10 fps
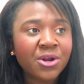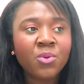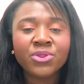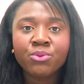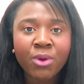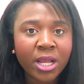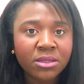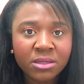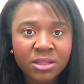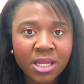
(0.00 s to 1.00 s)
I don't want the
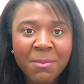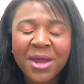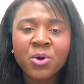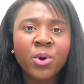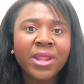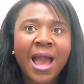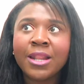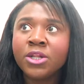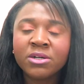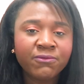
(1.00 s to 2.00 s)
regular theme. I don't want
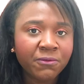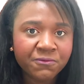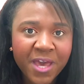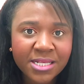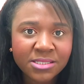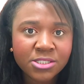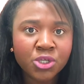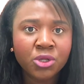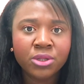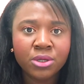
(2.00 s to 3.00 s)
I looked for vests,
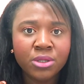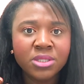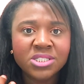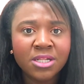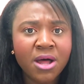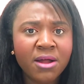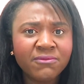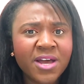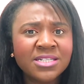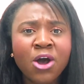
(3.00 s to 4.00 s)
you know, the
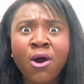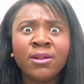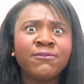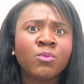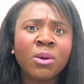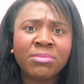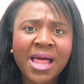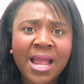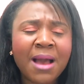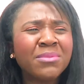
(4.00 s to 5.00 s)
salon vests, all of them were
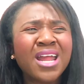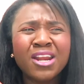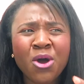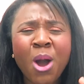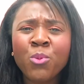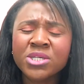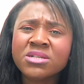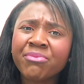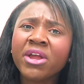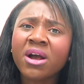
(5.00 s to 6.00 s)
black. I'm like, no, I want
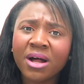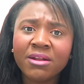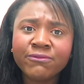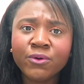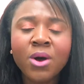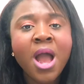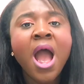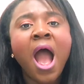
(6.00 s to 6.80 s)
something colorful.